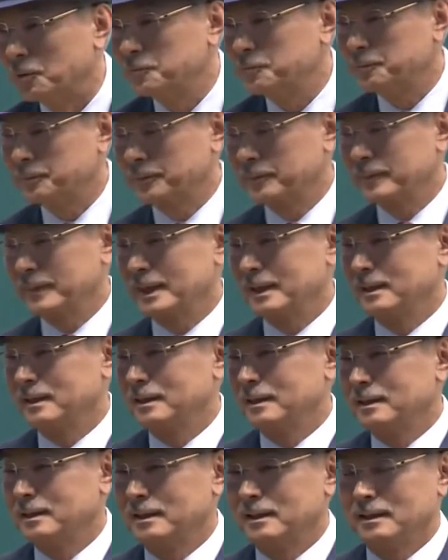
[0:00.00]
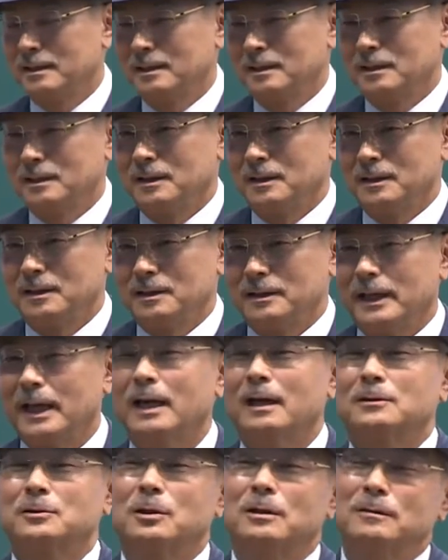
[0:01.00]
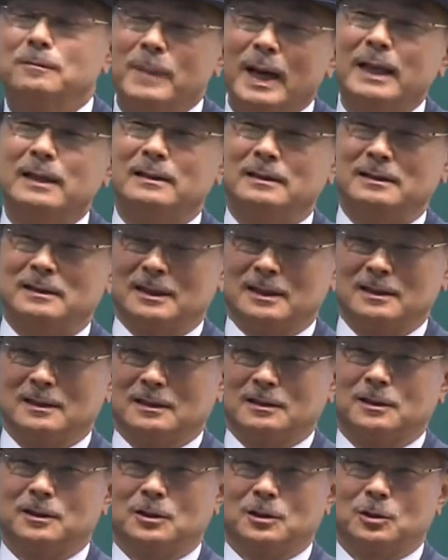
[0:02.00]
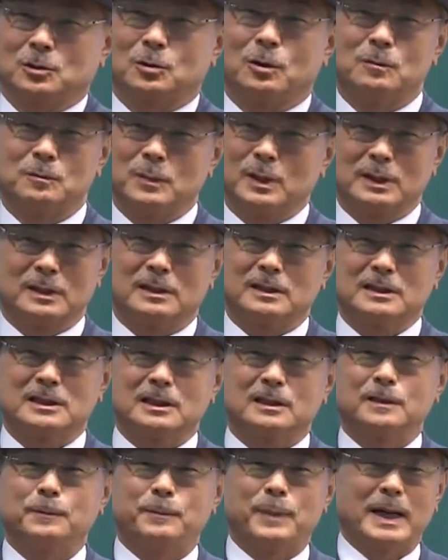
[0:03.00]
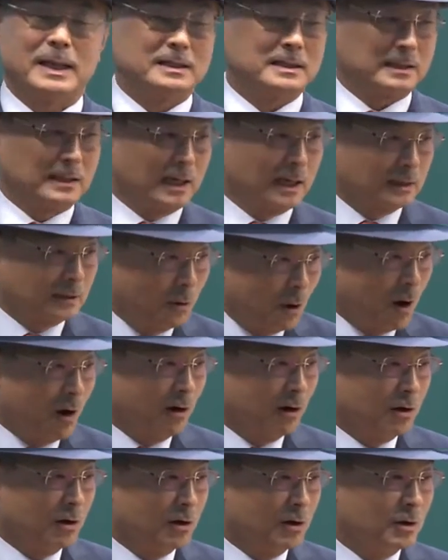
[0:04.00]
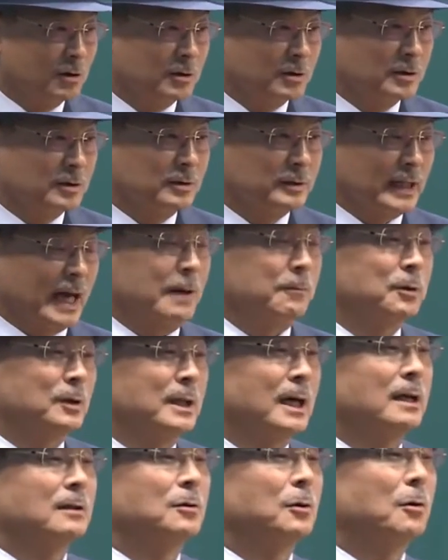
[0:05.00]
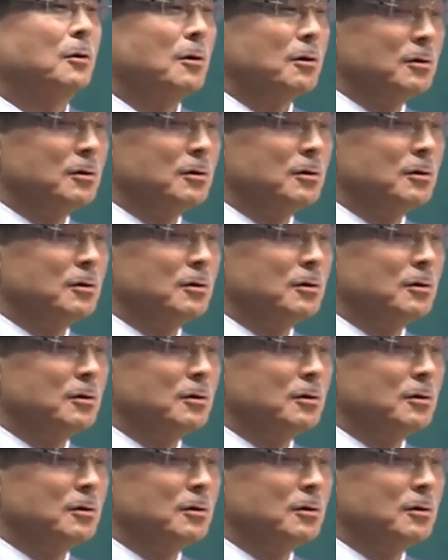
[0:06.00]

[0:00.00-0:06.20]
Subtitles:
difficult situation, even if you're desperate for money, you have to look around